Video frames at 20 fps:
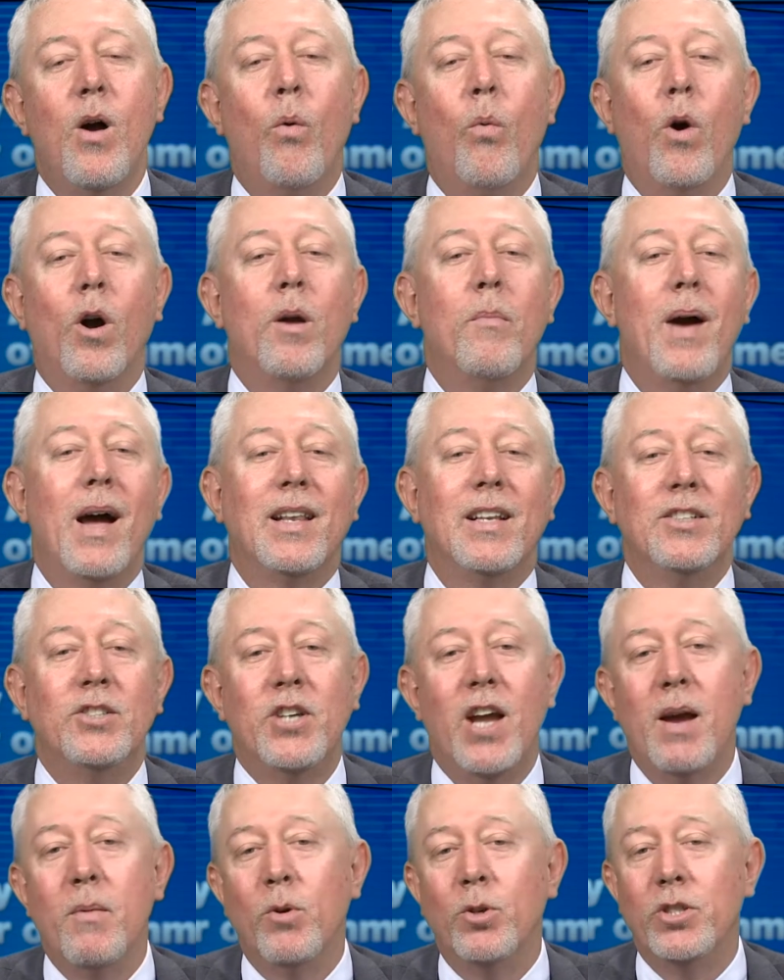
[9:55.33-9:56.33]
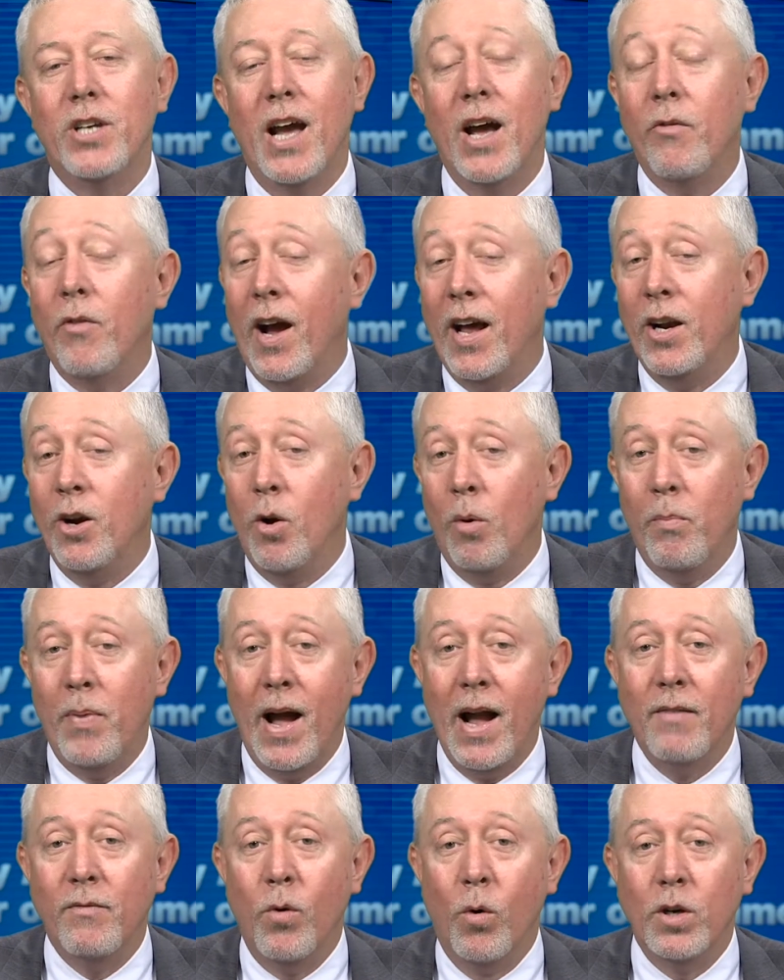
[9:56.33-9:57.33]
Welcome back to Chamber Chat right here on
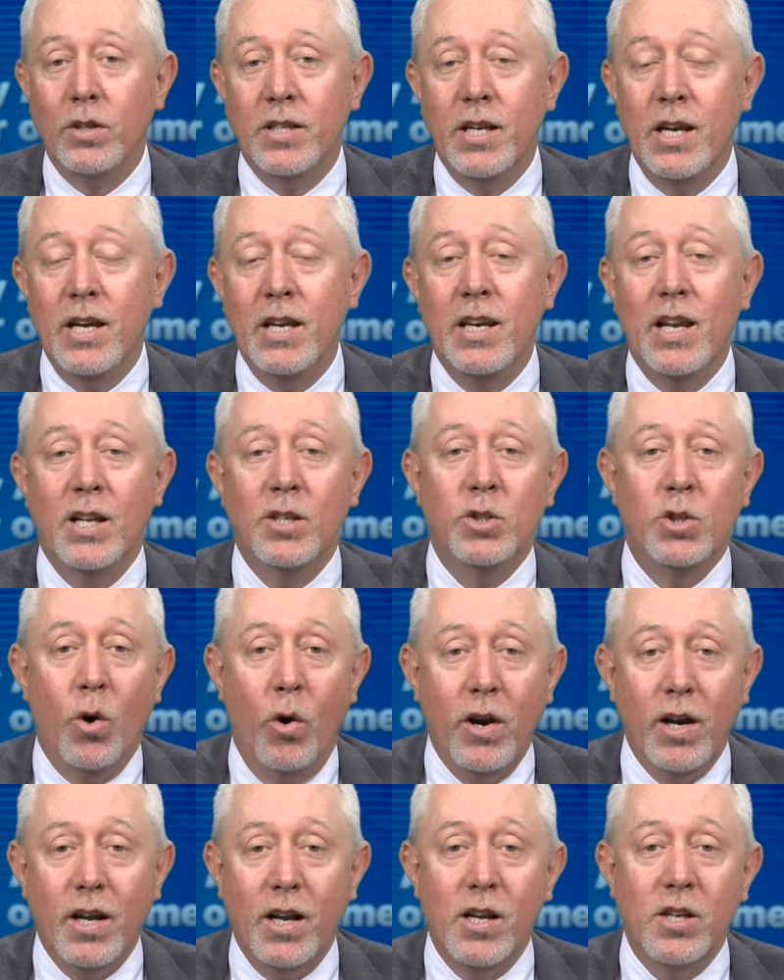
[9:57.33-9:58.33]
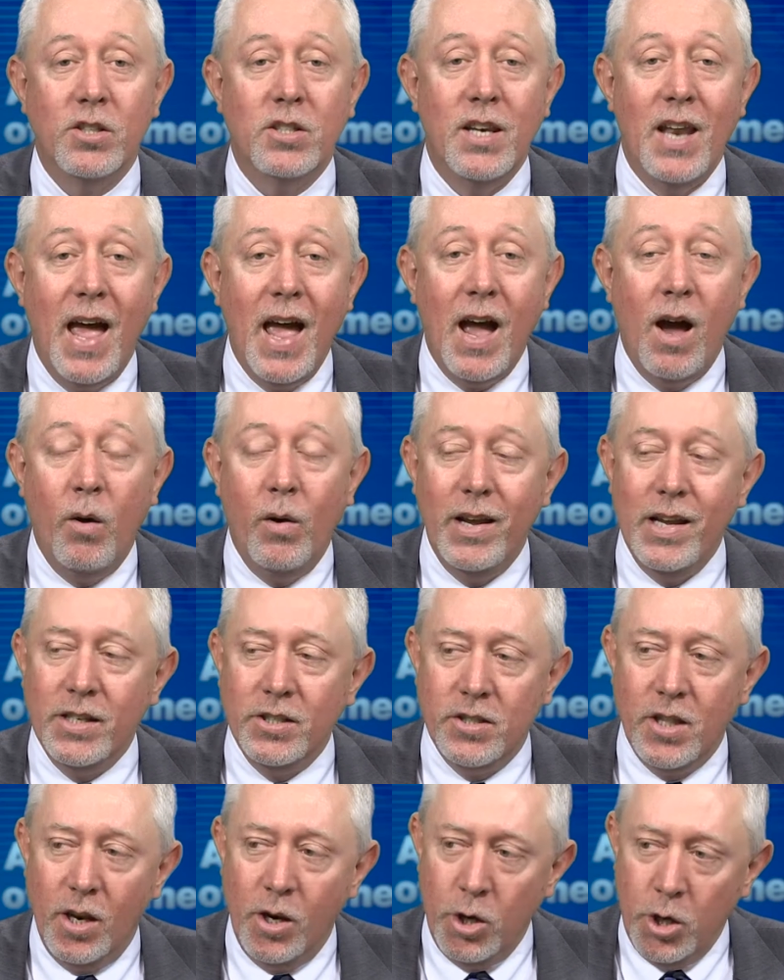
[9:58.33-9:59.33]
PAC 14. And joining us now
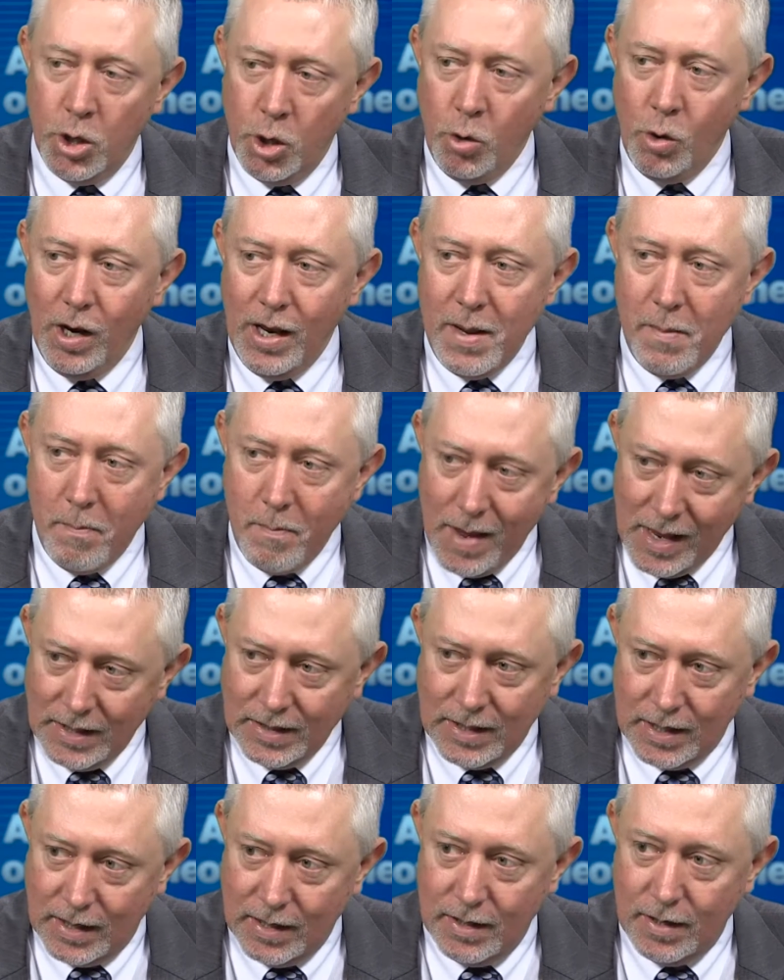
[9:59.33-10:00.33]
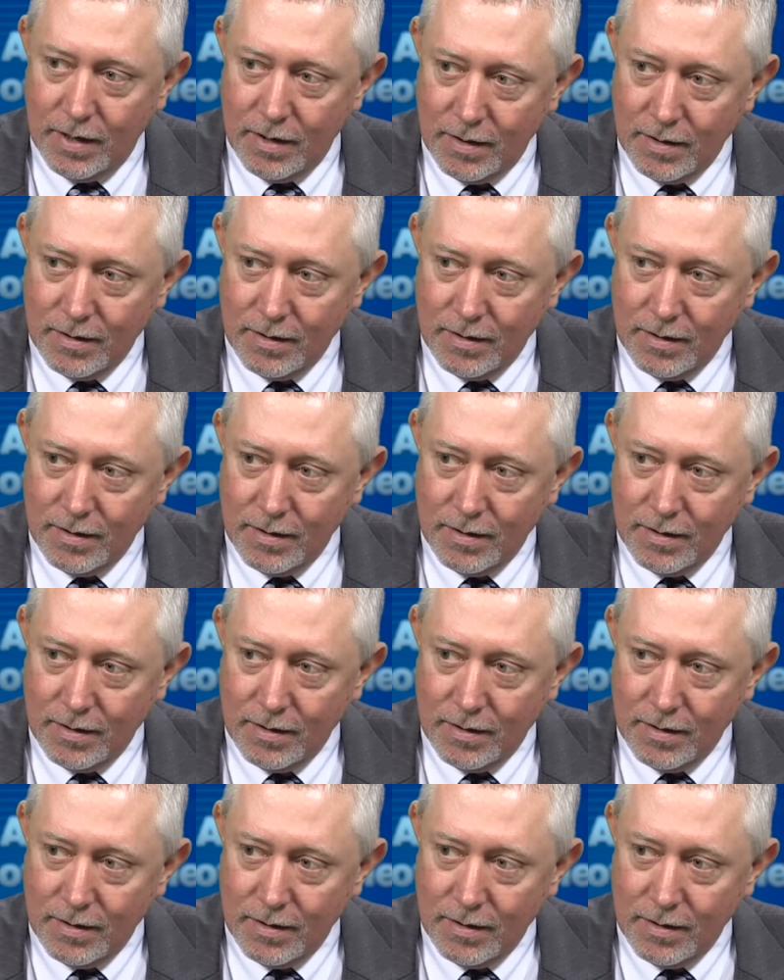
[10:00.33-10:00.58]
is the newly minted